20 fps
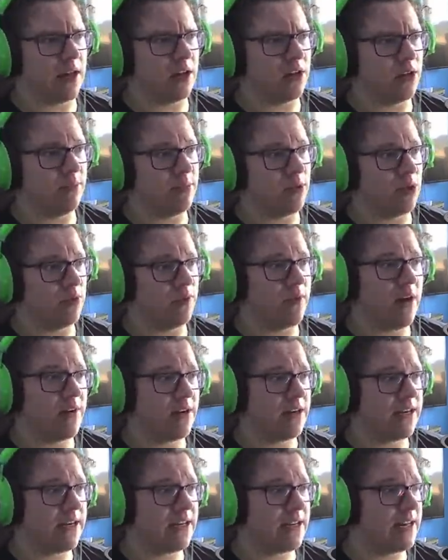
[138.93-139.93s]
it to blue
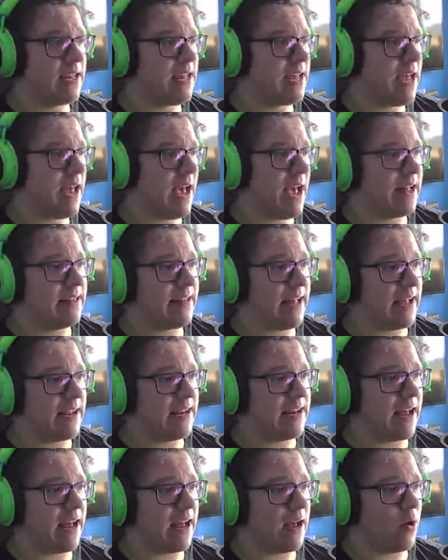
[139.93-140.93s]
rarity, and
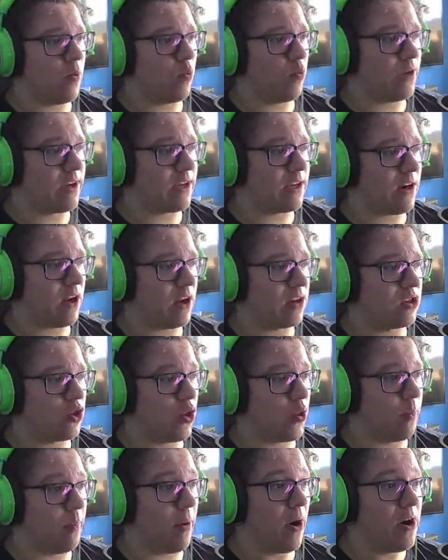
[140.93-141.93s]
then we can
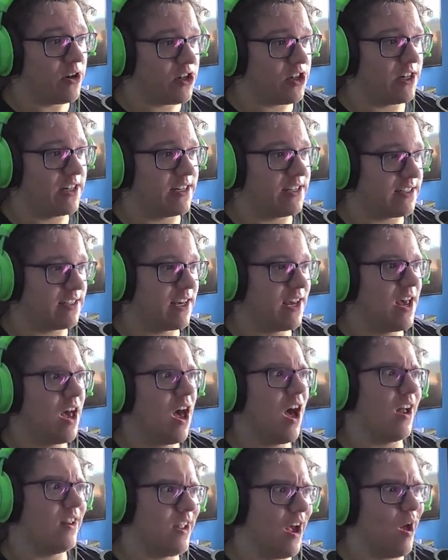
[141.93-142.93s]
also purchase
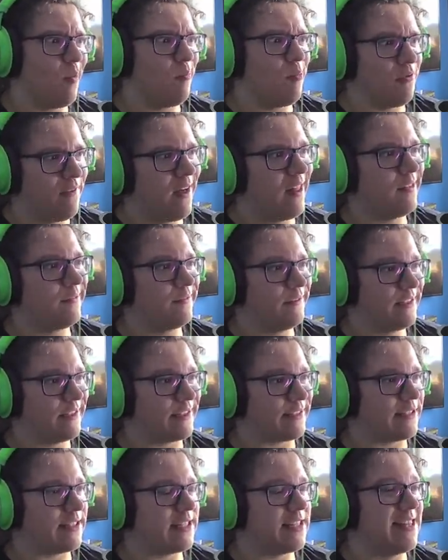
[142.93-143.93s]
on top of all of
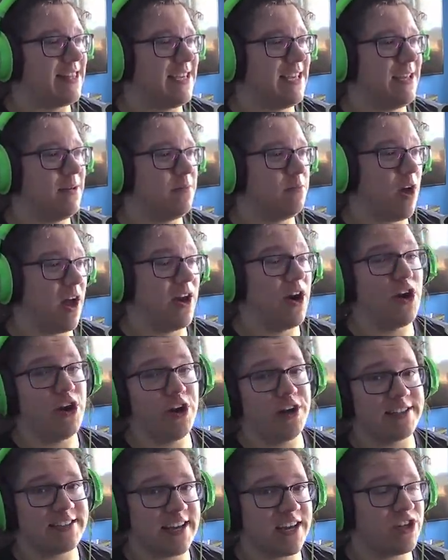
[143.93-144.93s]
this
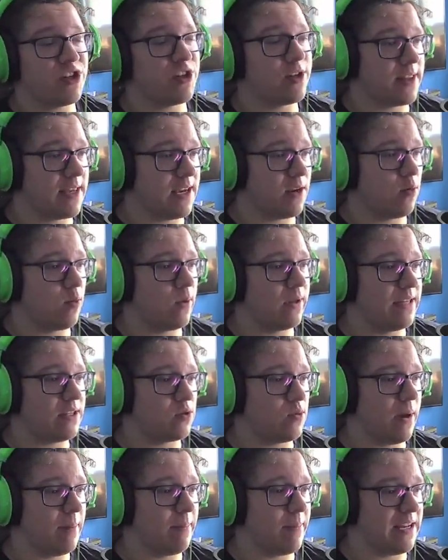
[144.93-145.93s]
another essential thing with
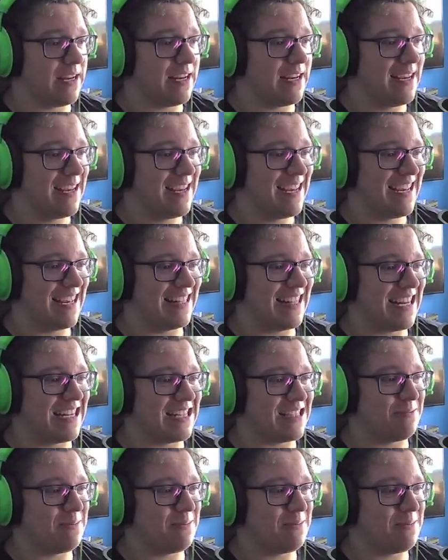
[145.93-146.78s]
this weapon, and that is